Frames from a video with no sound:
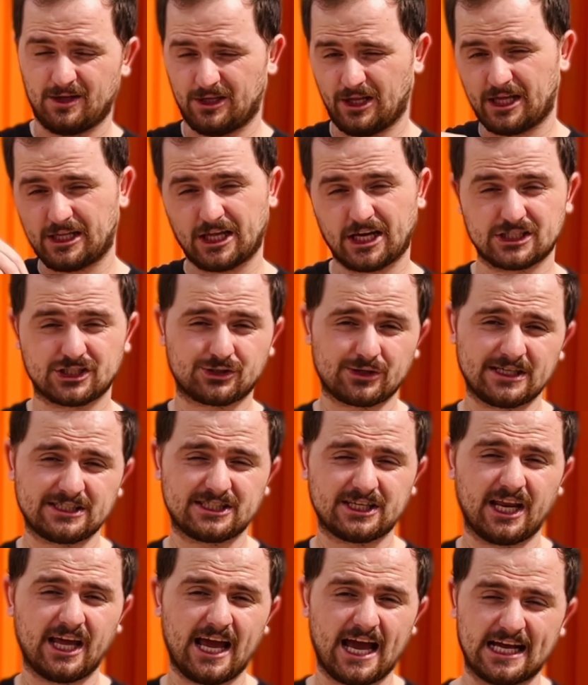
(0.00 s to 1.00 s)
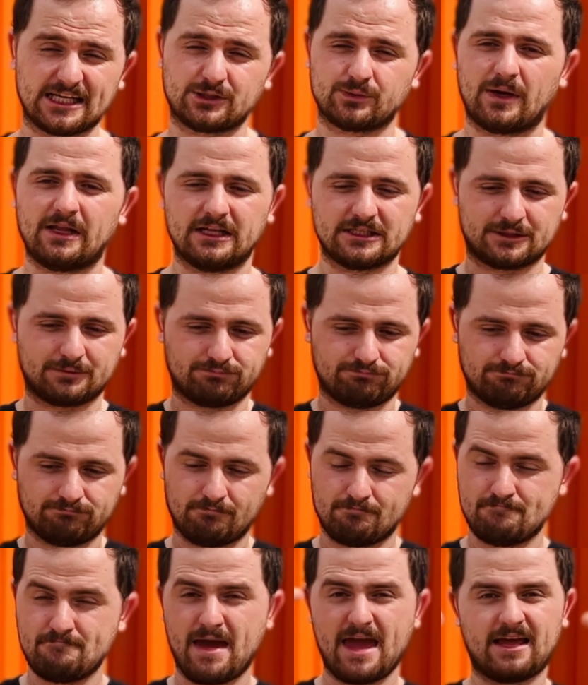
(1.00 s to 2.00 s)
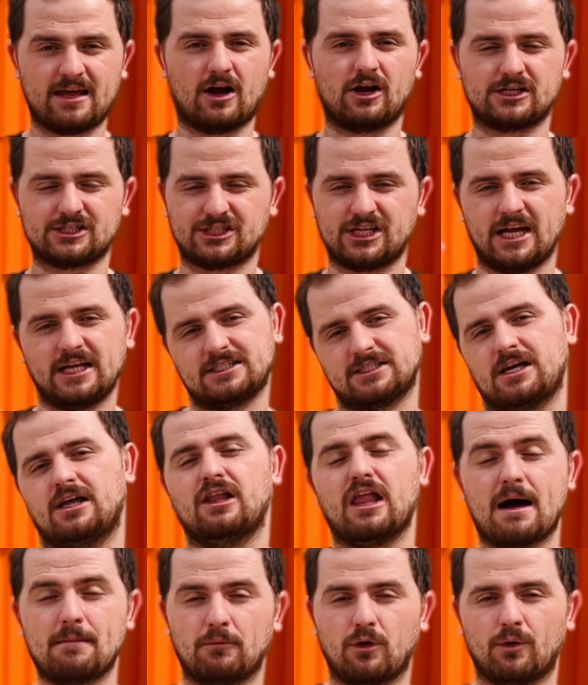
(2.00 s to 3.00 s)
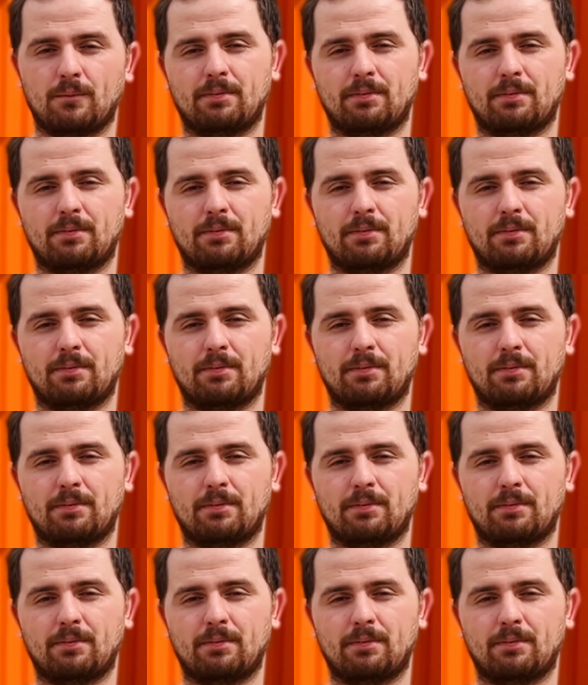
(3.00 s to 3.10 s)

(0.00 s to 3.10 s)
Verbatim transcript: electricity as well as make our stands a lot more